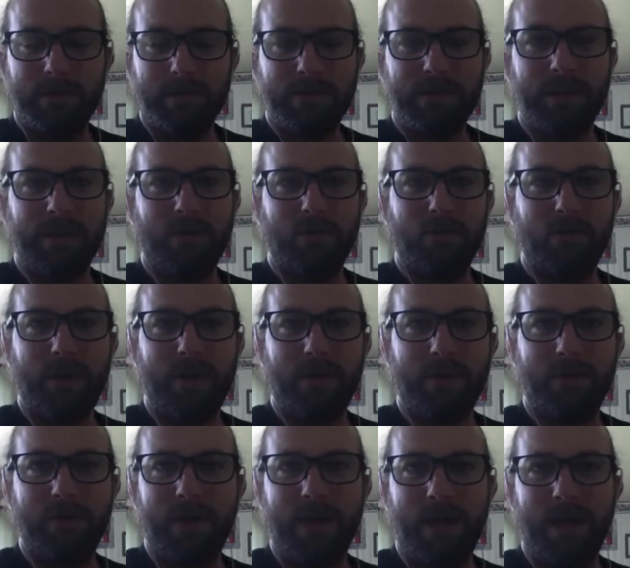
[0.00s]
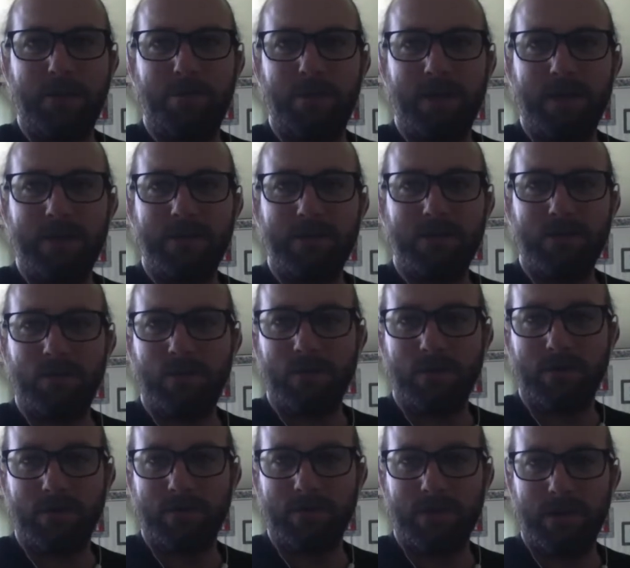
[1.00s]
is like a record AP
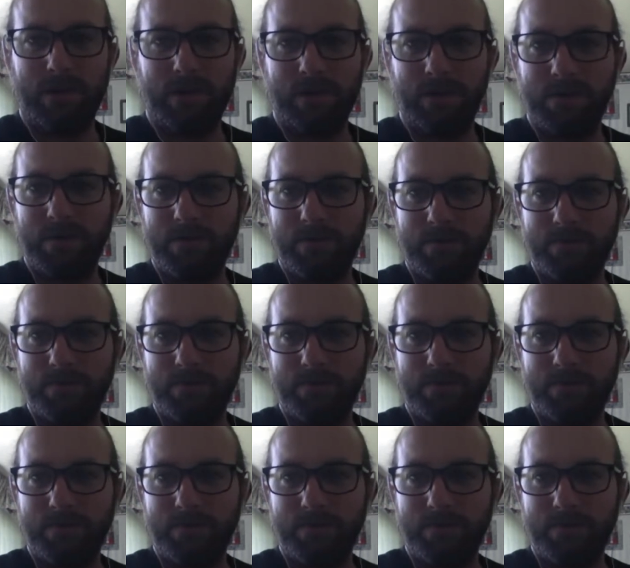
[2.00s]
score year.